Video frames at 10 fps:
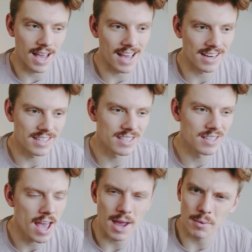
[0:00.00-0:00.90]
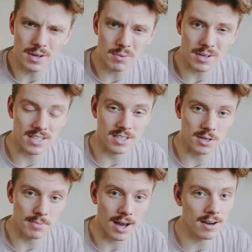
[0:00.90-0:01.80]
And it really wasn't
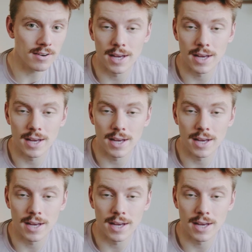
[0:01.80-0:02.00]
too bad,